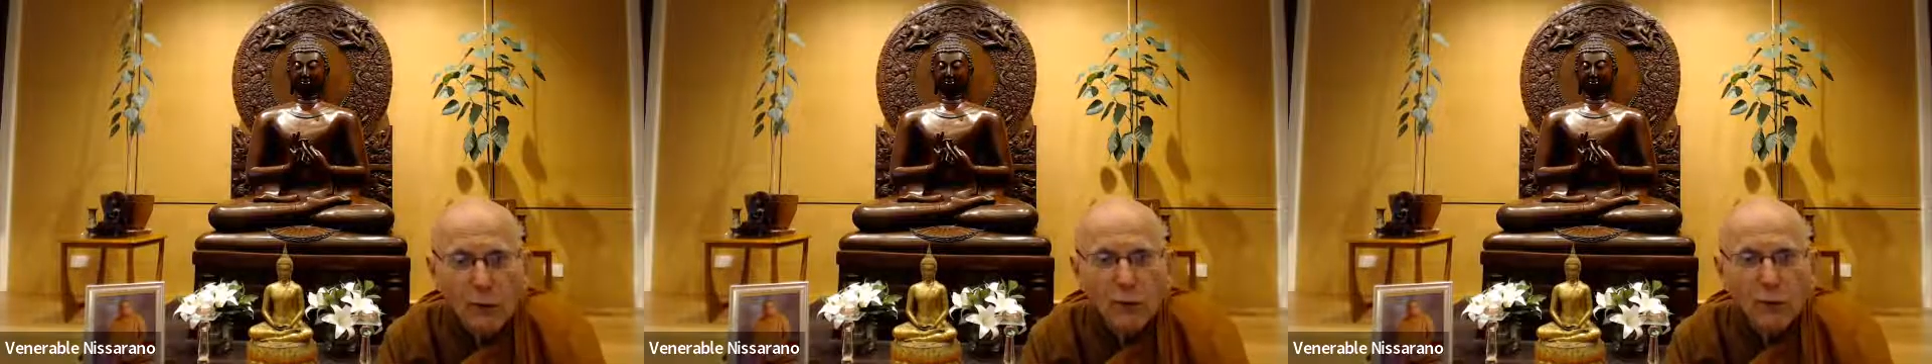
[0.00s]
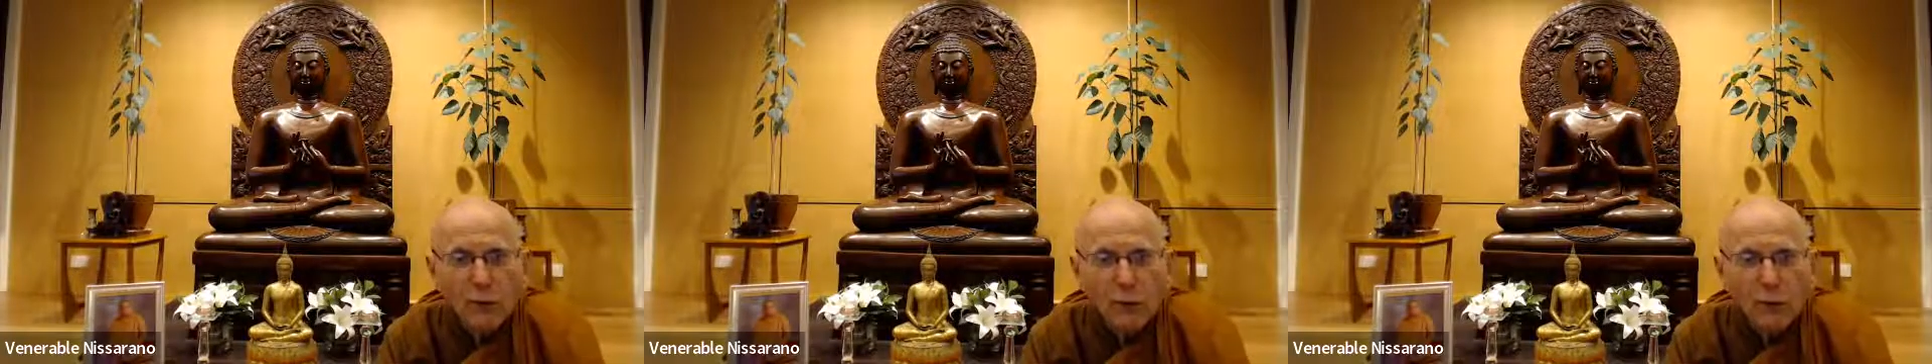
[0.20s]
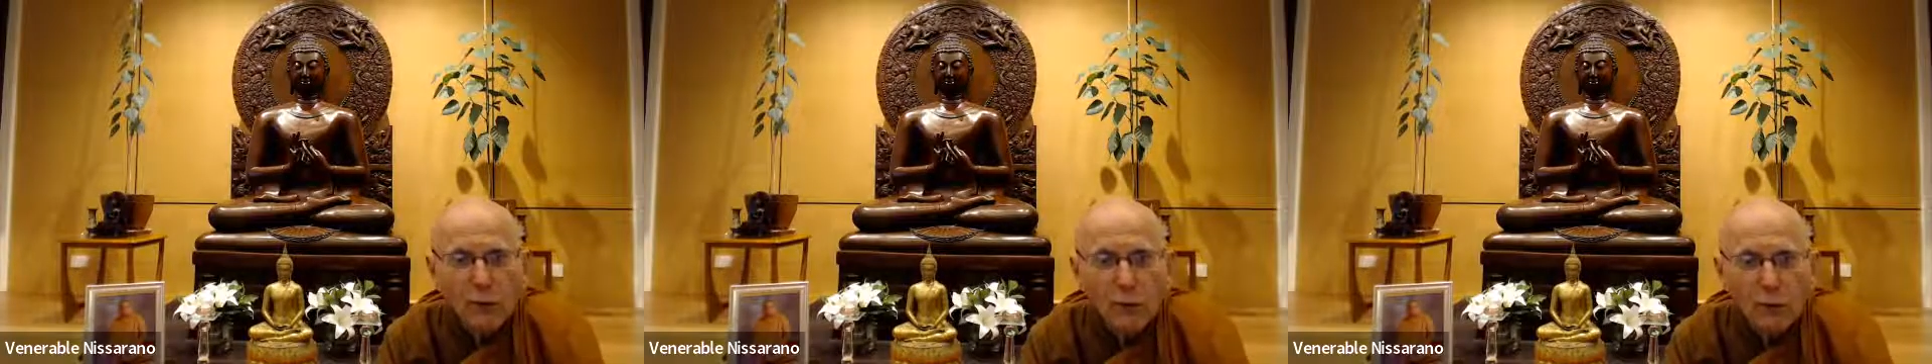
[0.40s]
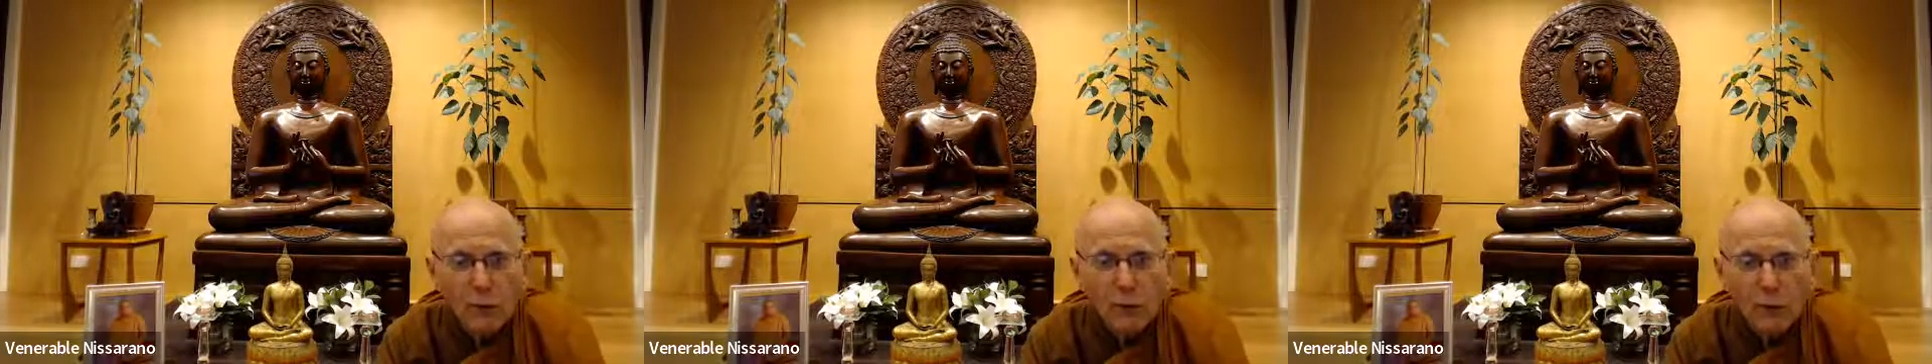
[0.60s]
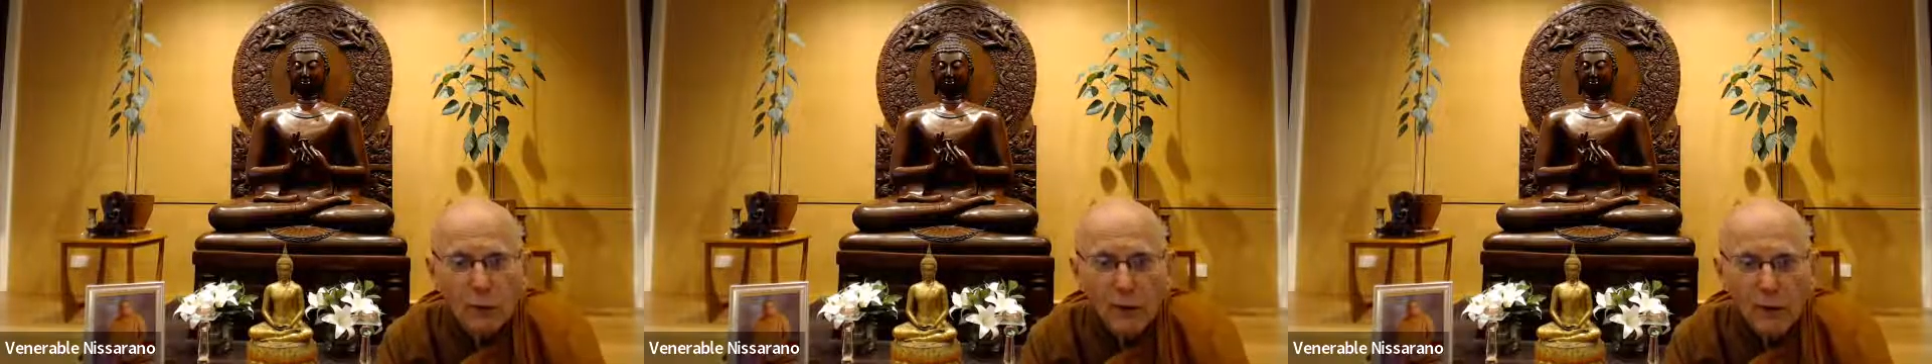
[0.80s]
So
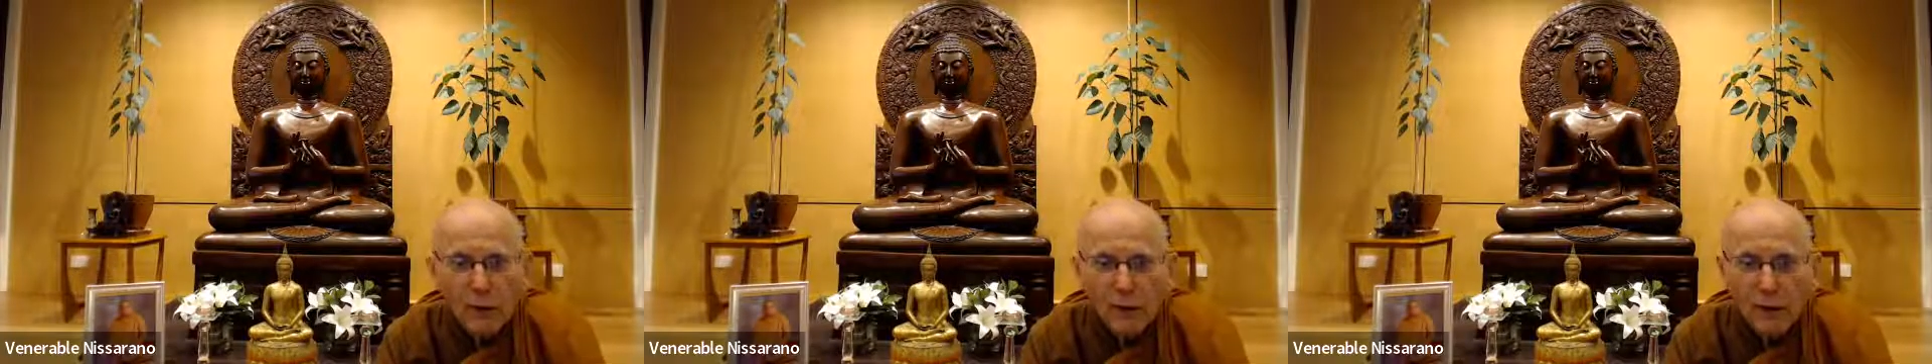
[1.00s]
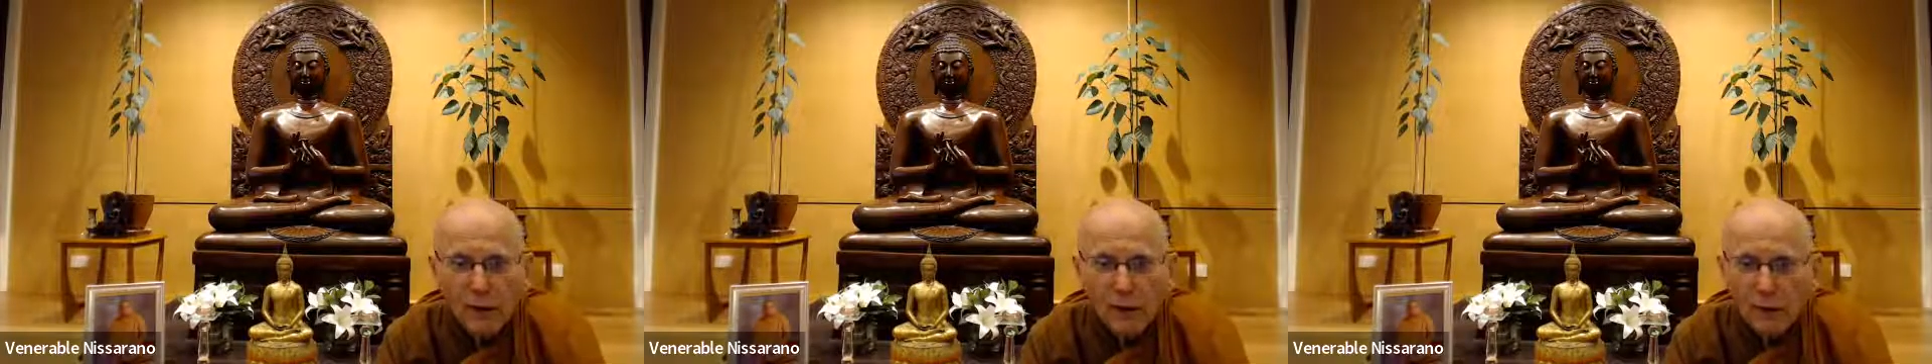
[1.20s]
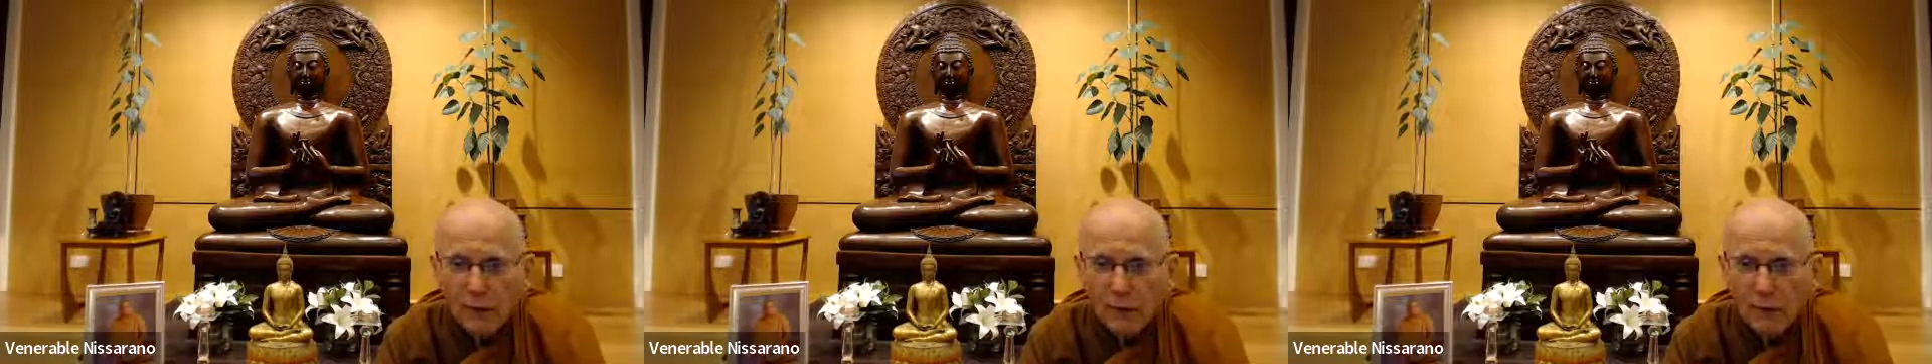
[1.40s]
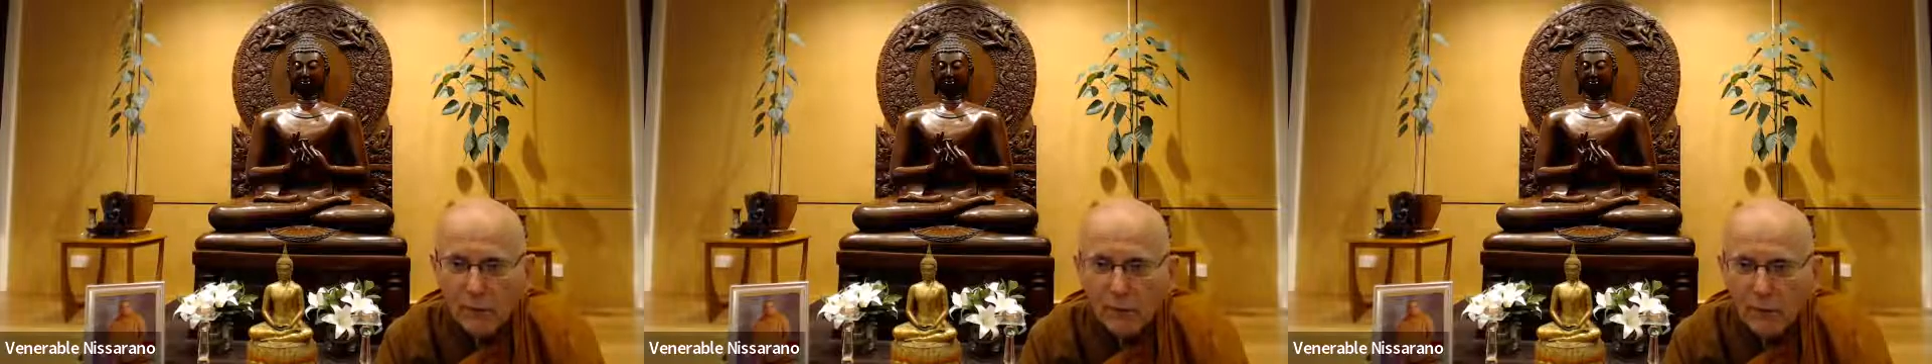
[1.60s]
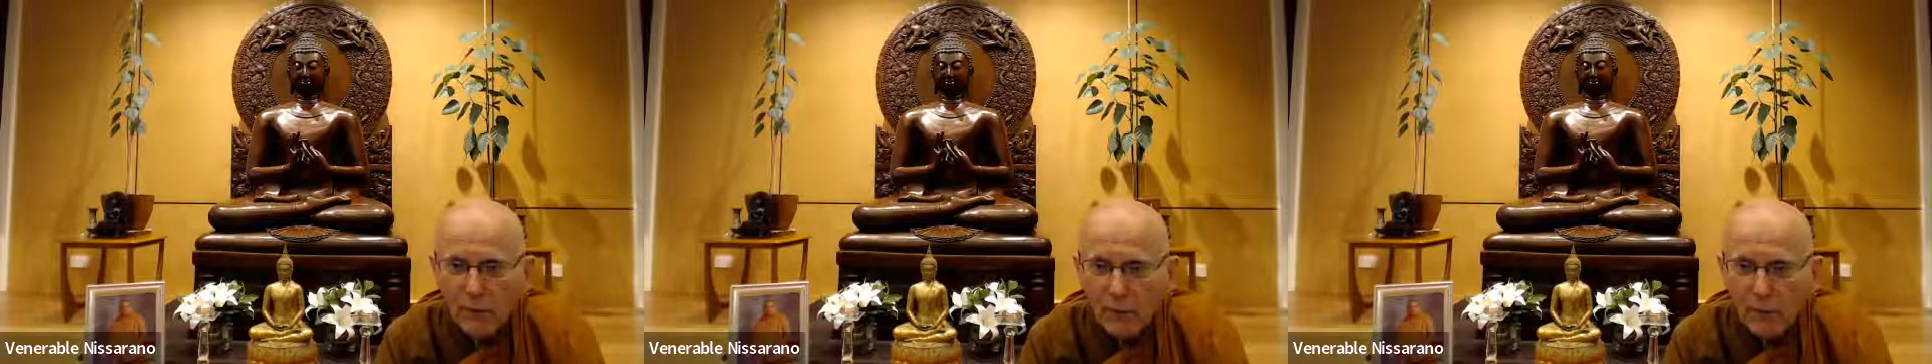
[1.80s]
now